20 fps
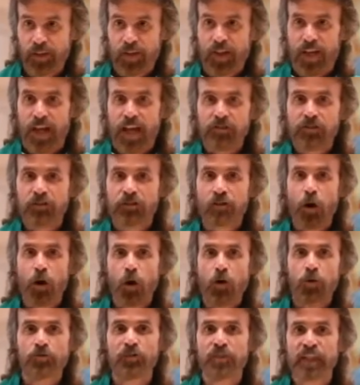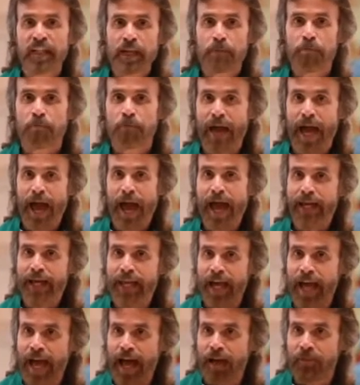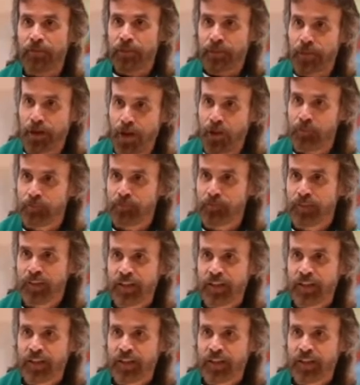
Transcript: And so to get back at them,